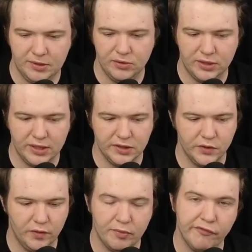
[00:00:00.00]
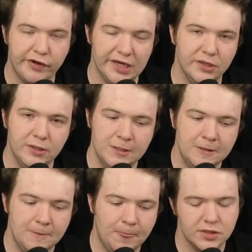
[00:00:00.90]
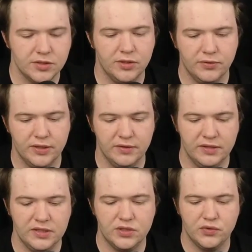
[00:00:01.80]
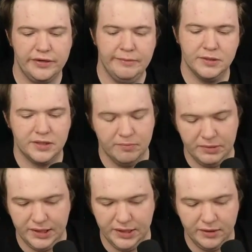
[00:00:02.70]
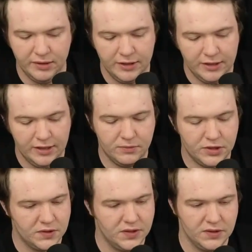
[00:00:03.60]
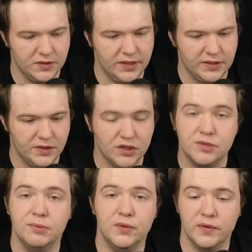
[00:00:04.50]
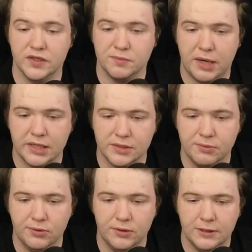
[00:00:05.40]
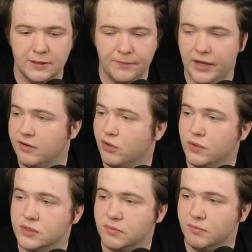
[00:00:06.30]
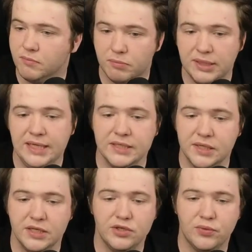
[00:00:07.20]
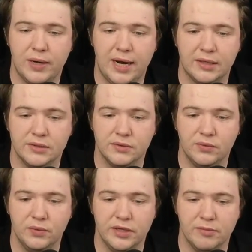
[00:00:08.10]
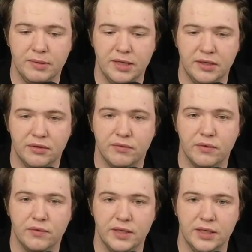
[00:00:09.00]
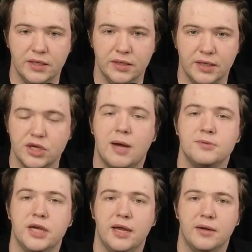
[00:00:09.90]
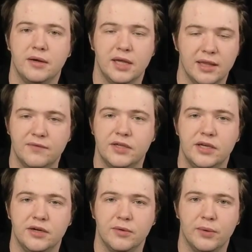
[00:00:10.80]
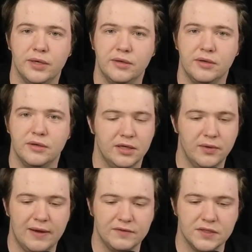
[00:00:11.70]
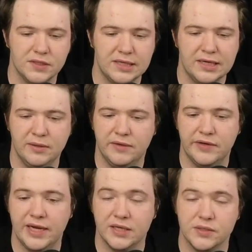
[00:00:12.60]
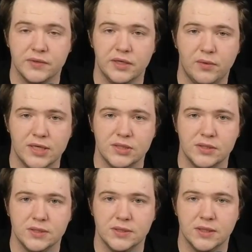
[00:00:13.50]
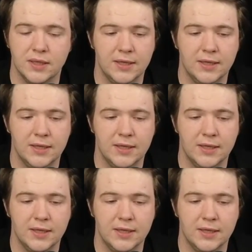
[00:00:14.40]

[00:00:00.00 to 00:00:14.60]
looking into a provider just so that these streams can be just as smooth as possible. And of course, please interact with me through the top chat. I'd love to hear what you have to say. I'd love to answer any questions.